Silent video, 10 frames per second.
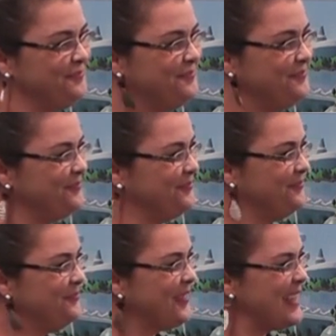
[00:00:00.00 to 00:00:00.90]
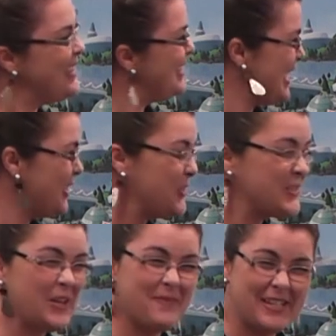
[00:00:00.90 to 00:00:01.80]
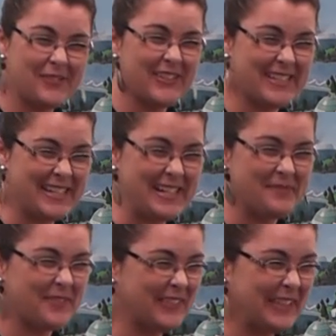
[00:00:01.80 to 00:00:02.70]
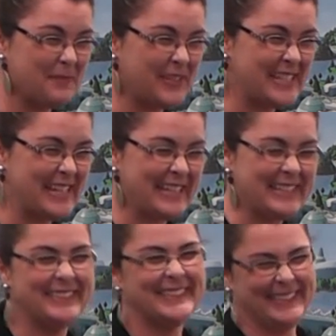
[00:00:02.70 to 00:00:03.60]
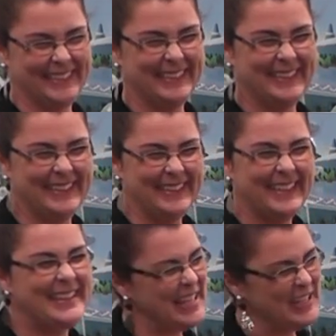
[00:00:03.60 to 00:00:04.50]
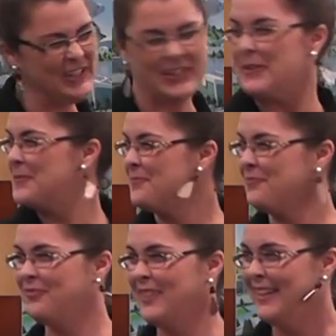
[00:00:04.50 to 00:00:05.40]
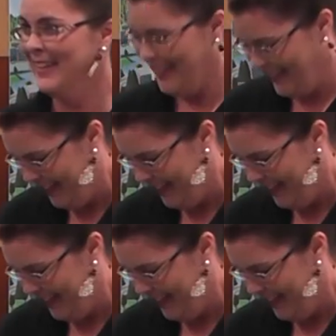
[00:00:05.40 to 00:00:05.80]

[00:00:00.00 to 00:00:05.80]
Thank you. Thank you so much for your time. Thank you. Thank you. Thank you. Thank you. Thank you.